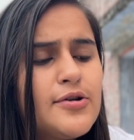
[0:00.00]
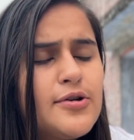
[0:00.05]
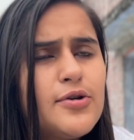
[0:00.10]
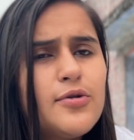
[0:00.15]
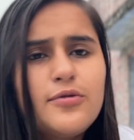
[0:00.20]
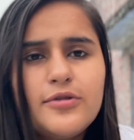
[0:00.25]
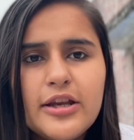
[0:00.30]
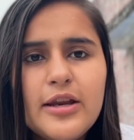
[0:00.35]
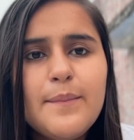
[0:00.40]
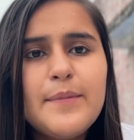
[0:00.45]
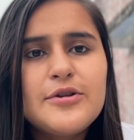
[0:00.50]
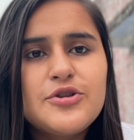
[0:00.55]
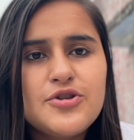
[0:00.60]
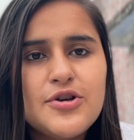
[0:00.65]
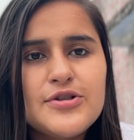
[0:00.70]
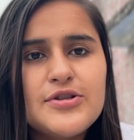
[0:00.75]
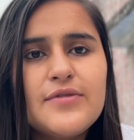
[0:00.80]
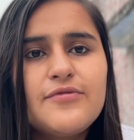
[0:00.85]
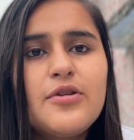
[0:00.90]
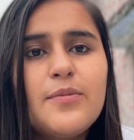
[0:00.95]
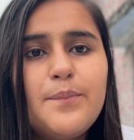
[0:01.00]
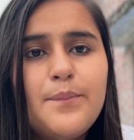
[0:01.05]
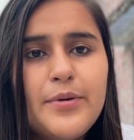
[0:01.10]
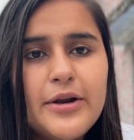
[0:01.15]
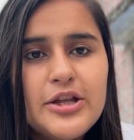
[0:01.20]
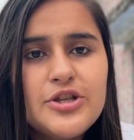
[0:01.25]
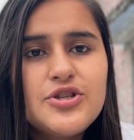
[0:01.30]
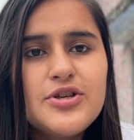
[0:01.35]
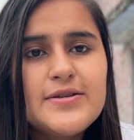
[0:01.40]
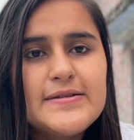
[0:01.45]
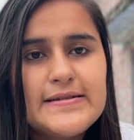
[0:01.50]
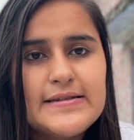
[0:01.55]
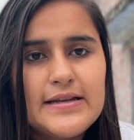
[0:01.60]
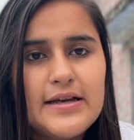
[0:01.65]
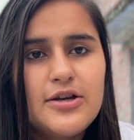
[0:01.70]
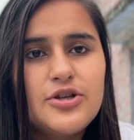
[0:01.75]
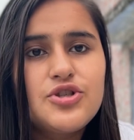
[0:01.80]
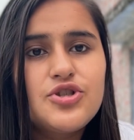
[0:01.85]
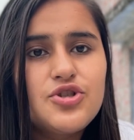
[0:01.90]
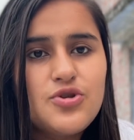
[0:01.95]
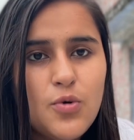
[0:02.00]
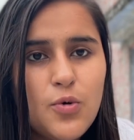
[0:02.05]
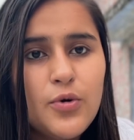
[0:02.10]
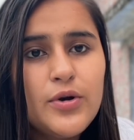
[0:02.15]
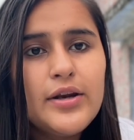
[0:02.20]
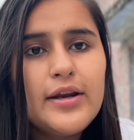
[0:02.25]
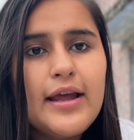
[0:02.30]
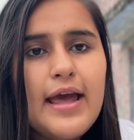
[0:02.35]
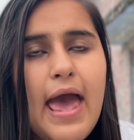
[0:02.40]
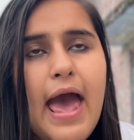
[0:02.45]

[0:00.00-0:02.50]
of the bridges shown,